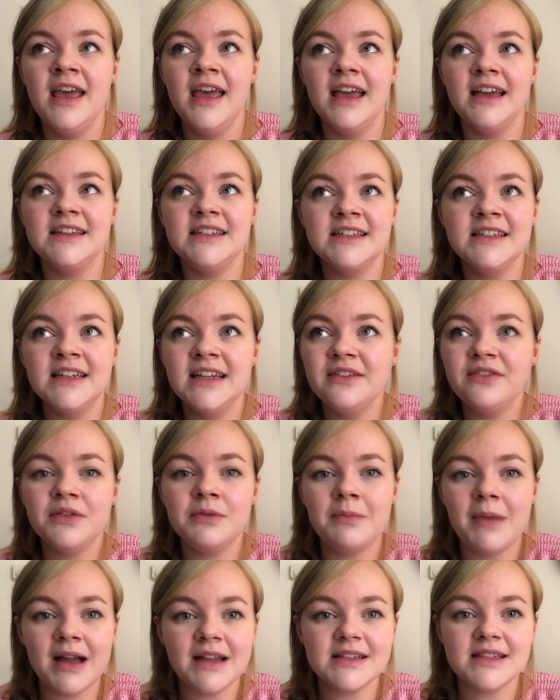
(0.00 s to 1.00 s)
it didn't
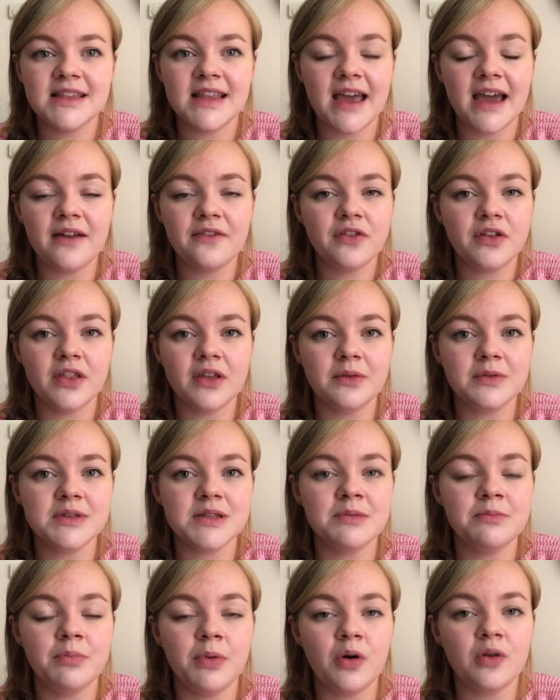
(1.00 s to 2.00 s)
even matter that everything was
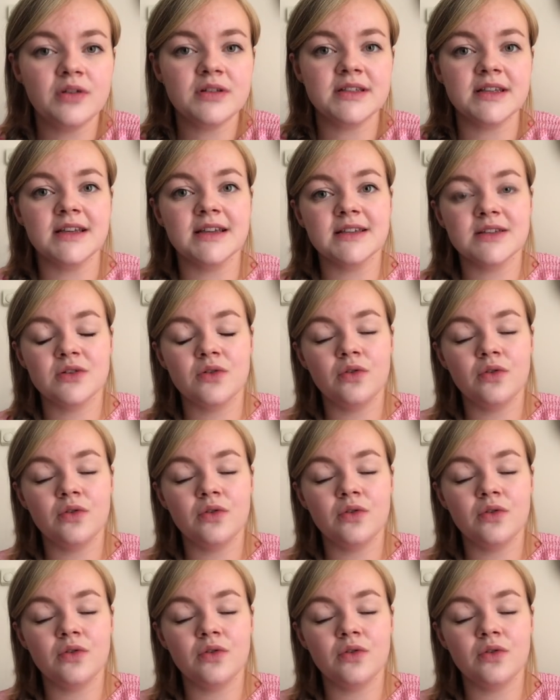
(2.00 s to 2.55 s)
in boxes